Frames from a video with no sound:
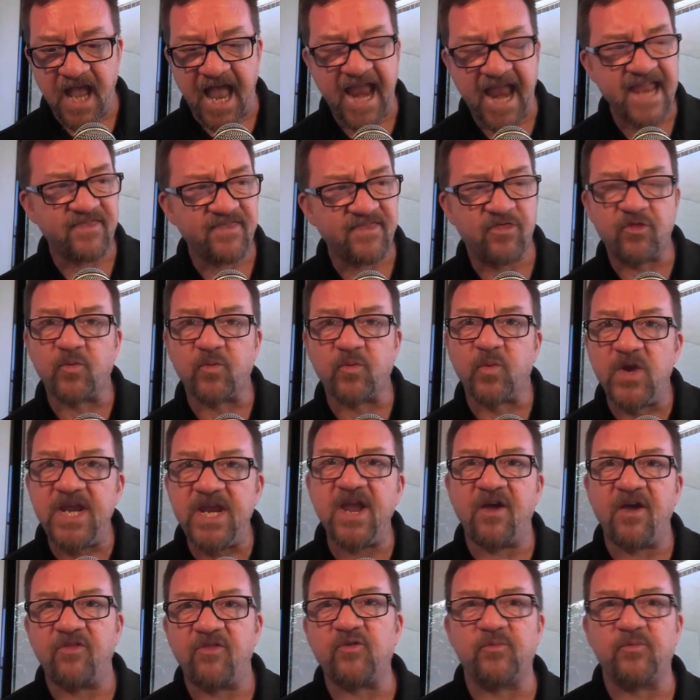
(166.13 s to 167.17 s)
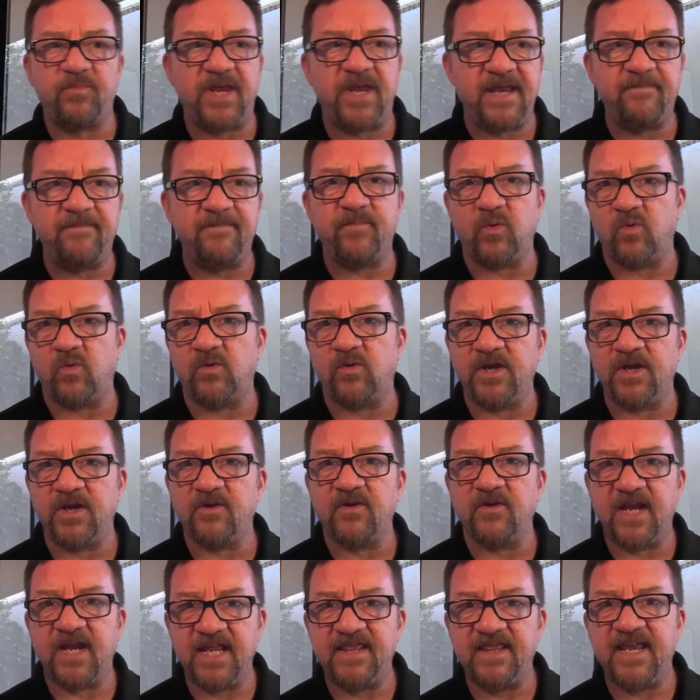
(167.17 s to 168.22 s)
I had three other people
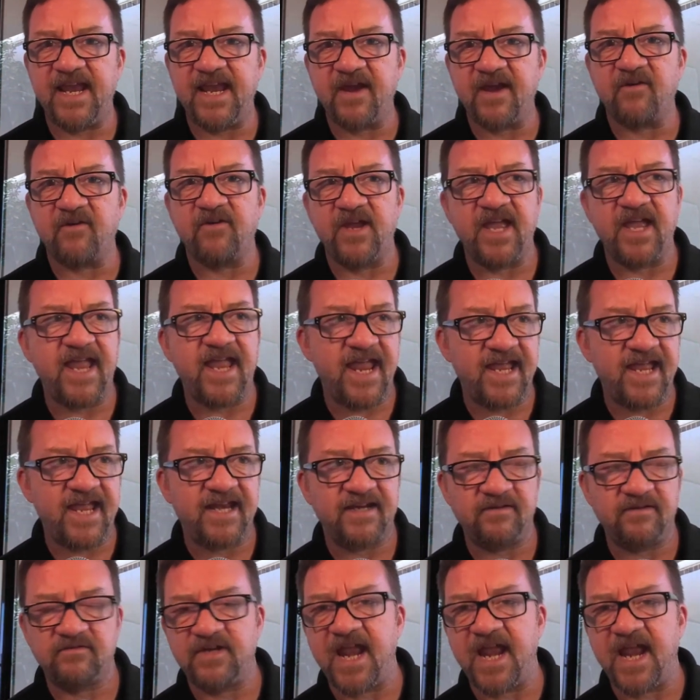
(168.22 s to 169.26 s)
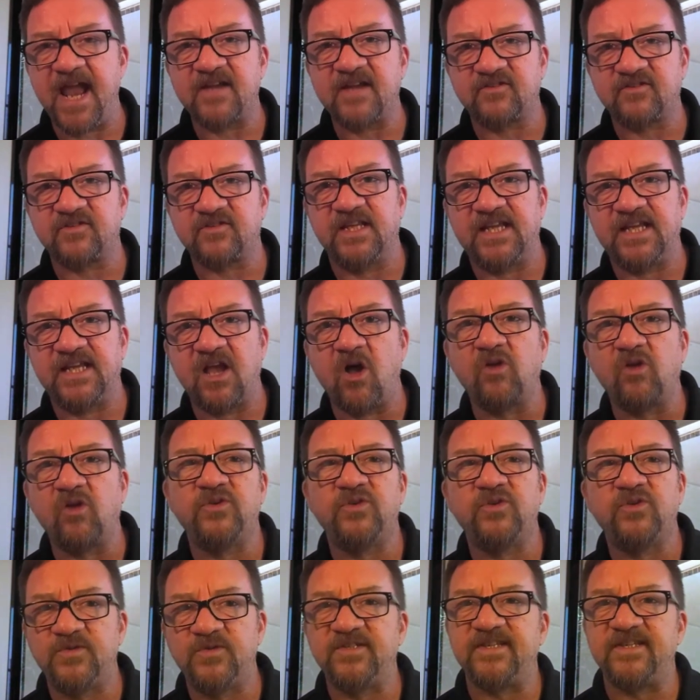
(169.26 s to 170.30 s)
here in the area and nationally all
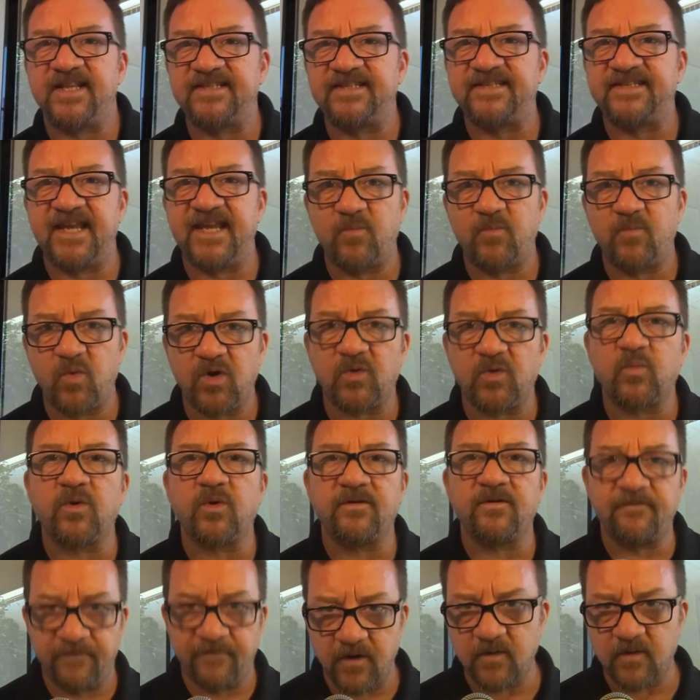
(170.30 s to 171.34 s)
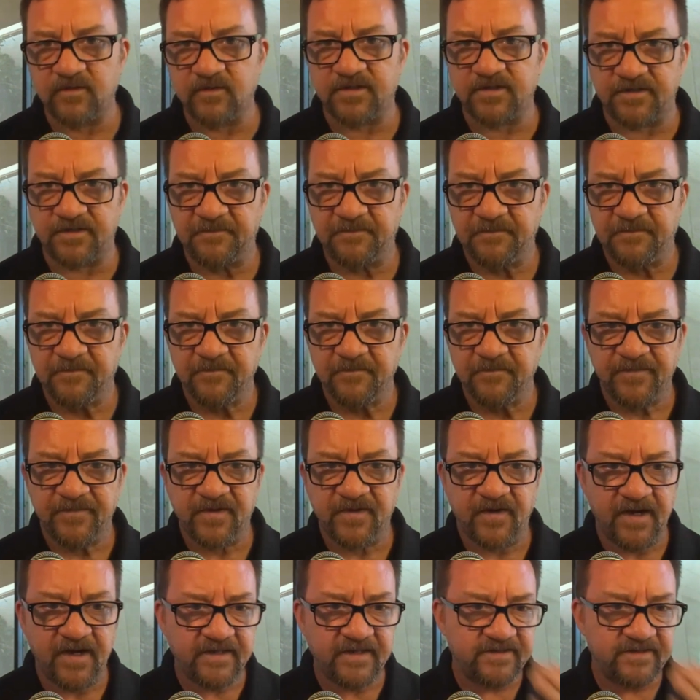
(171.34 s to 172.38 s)
using the same word. We're frozen.
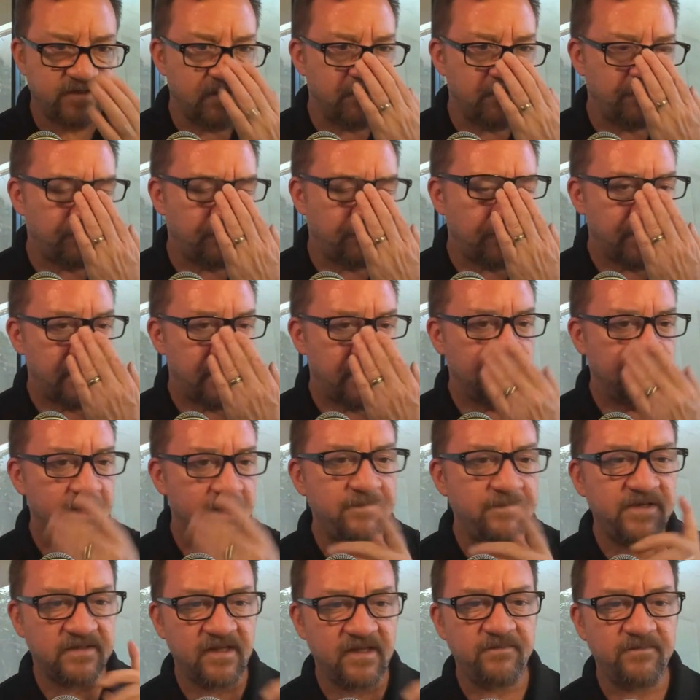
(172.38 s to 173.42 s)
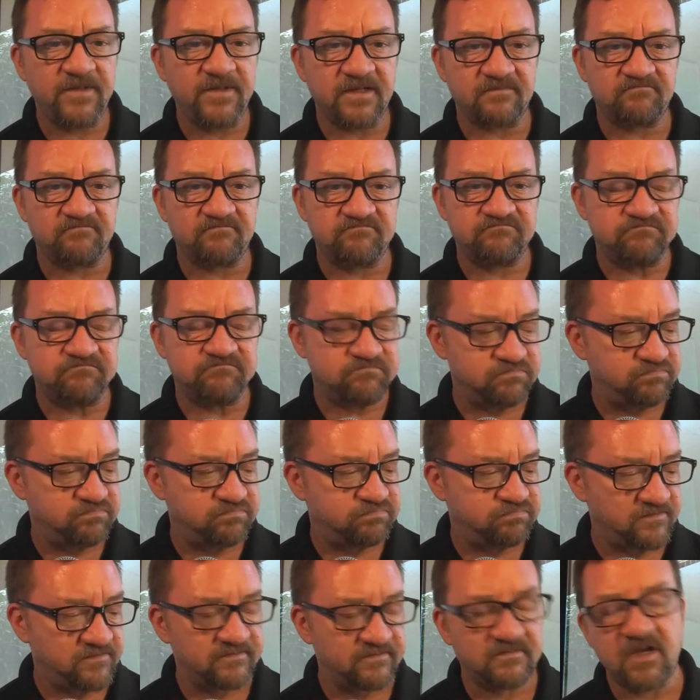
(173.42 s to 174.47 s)
All right. So let me.
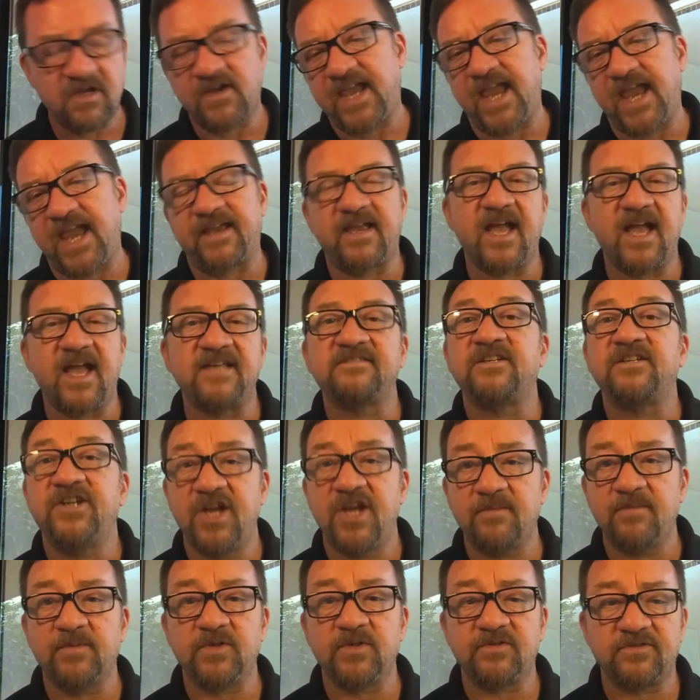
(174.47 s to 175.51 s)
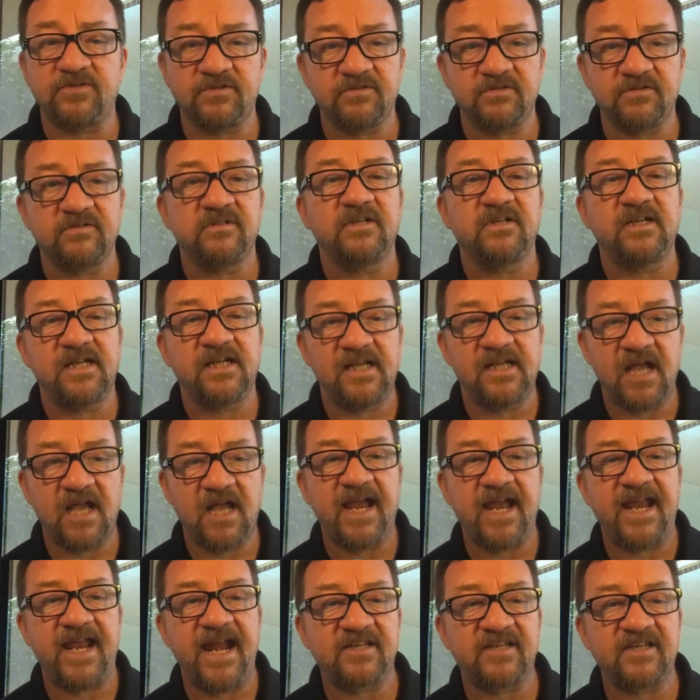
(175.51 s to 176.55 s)
Okay, guys, numbers. All
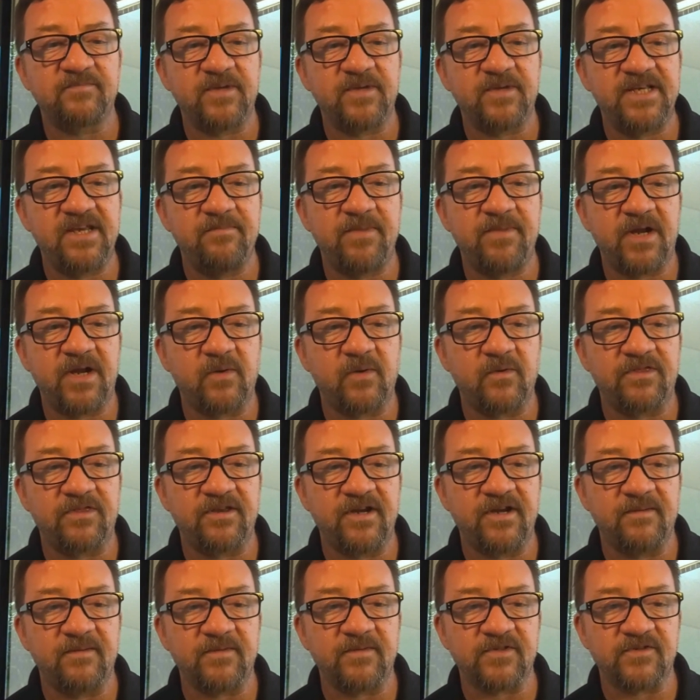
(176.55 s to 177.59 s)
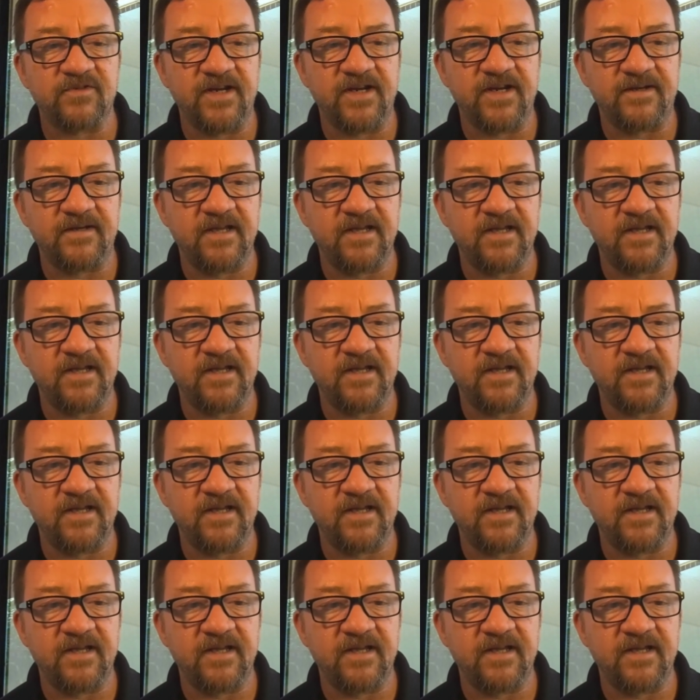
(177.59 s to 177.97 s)
right. And explain to you better with the numbers. All right.